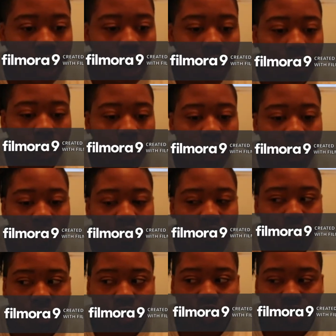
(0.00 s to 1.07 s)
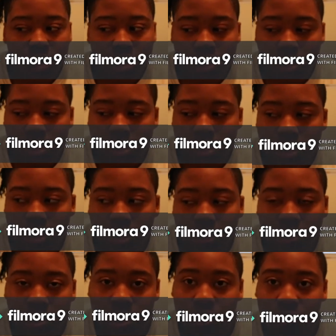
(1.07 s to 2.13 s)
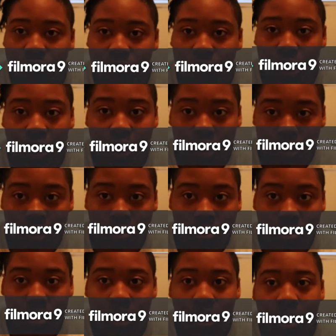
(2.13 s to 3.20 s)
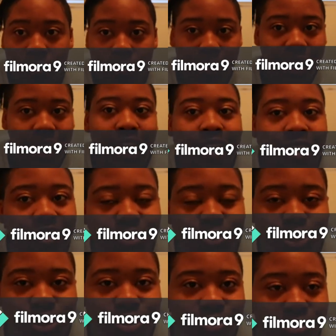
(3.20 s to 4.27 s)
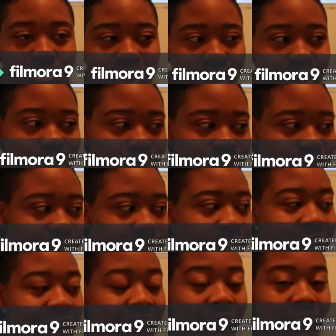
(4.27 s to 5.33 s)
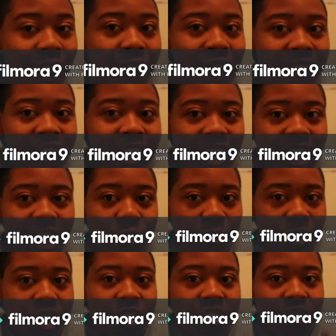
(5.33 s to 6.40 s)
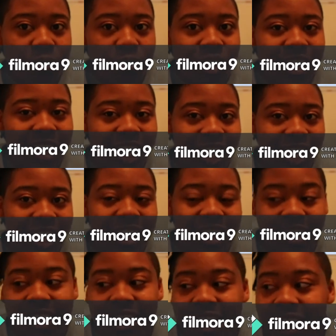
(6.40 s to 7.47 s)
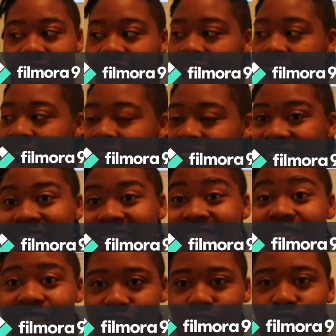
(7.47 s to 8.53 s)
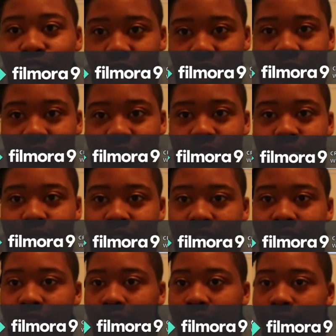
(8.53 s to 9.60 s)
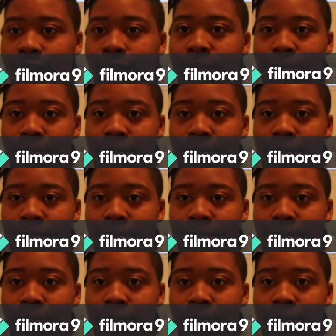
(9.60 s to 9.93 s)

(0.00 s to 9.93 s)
All I have is my dressers, which are for my clothes, my hangers, which is for my clothes. I don't have anywhere to put anything that isn't clothes, which is like